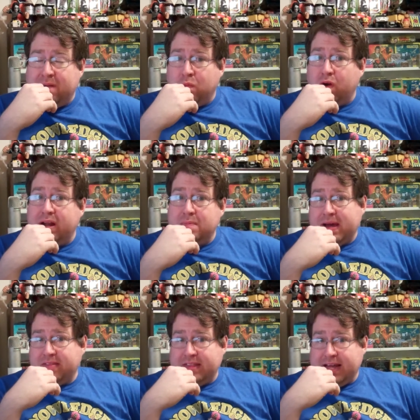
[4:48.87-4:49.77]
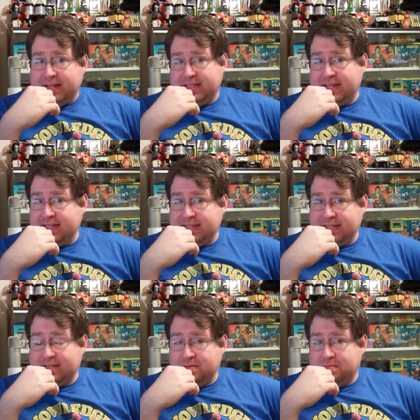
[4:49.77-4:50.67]
I'm worried about that
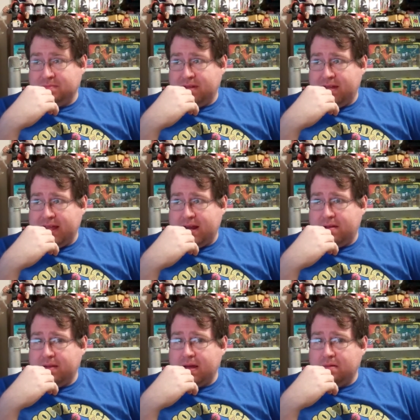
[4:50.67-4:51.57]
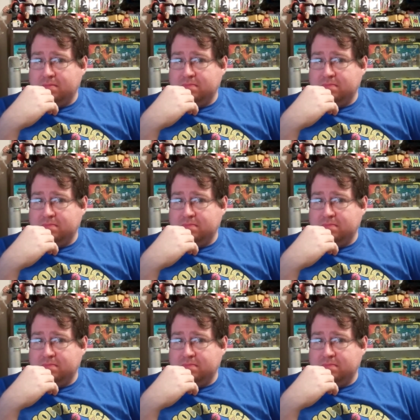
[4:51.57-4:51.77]
cynicism and that you know